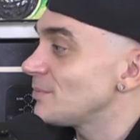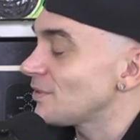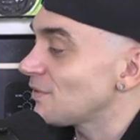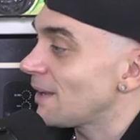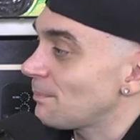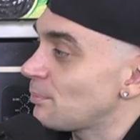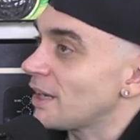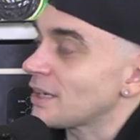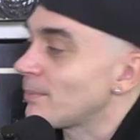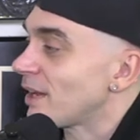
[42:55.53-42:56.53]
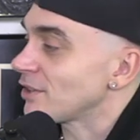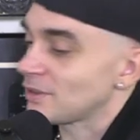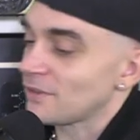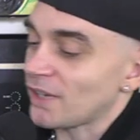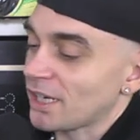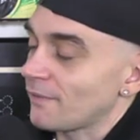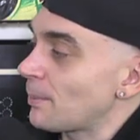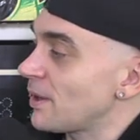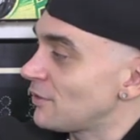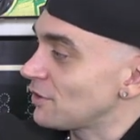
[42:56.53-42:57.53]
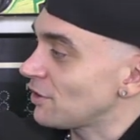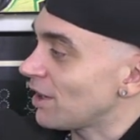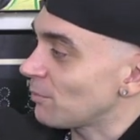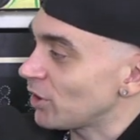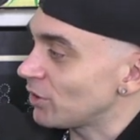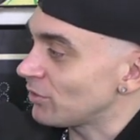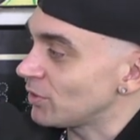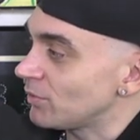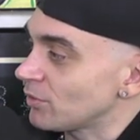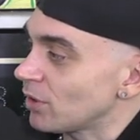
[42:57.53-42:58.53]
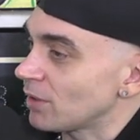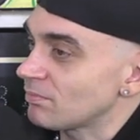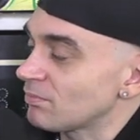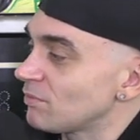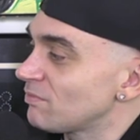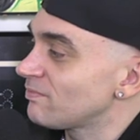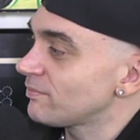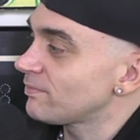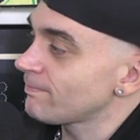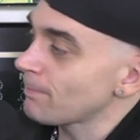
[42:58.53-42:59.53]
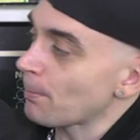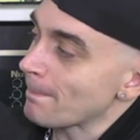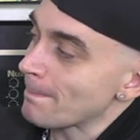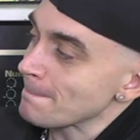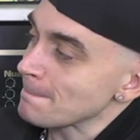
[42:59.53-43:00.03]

terms of like by comparison of like of a period of time where you you've got. A... But you don't think